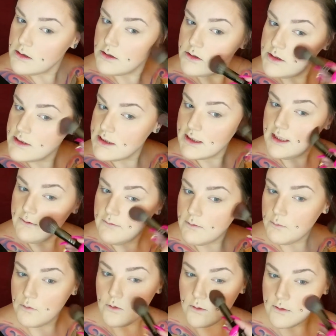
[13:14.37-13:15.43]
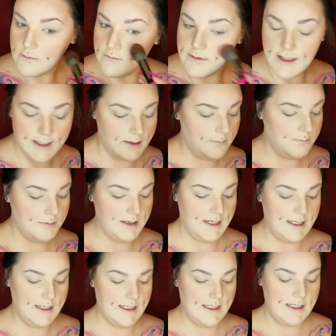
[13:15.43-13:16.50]
Just to give it more of like a
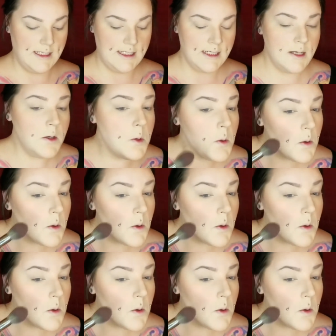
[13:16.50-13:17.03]
pinky